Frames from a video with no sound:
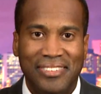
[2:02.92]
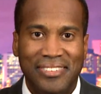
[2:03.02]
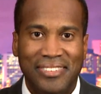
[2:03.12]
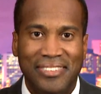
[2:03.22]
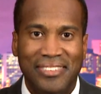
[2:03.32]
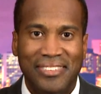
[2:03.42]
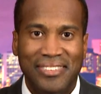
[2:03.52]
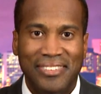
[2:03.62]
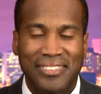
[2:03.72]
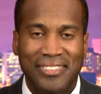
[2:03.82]

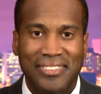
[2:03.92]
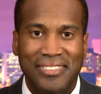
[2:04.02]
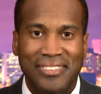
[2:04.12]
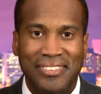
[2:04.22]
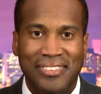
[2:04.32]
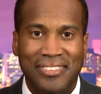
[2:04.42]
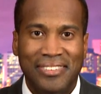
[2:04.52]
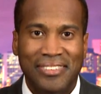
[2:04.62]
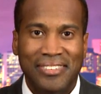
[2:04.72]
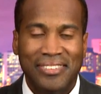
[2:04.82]

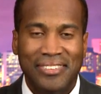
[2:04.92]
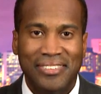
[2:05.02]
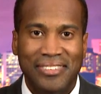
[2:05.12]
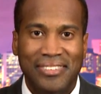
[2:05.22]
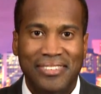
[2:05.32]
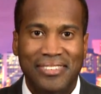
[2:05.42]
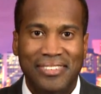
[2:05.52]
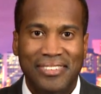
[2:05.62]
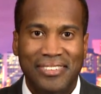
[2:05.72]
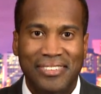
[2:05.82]

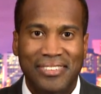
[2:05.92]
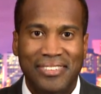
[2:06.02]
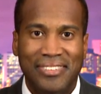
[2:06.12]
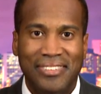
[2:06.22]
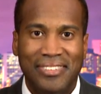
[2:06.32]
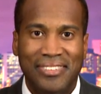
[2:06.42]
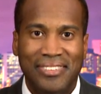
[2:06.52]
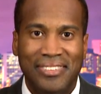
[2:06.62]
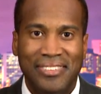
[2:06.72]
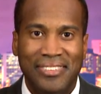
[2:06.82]

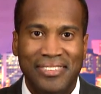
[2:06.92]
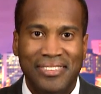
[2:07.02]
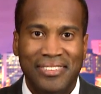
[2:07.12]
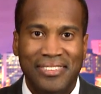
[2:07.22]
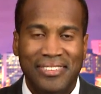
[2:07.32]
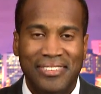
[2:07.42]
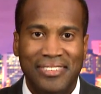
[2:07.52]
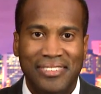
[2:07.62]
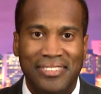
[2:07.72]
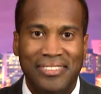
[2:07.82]

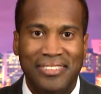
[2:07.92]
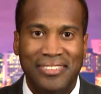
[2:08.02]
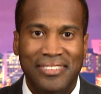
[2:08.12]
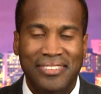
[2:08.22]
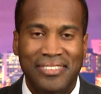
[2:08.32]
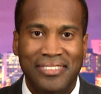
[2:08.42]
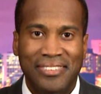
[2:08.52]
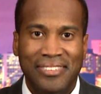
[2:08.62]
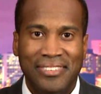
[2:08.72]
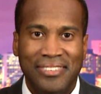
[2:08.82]

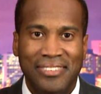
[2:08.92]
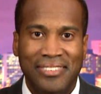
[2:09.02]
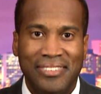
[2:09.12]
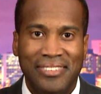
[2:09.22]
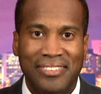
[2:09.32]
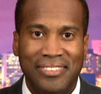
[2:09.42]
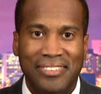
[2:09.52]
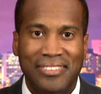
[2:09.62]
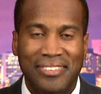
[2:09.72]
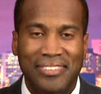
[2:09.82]

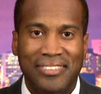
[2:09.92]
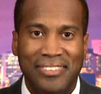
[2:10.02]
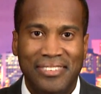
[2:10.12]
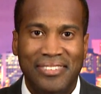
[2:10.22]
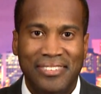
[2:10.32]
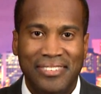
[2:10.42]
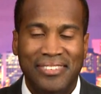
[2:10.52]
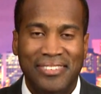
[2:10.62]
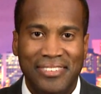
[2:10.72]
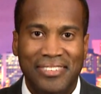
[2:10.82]
No words are spoken by the person on screen.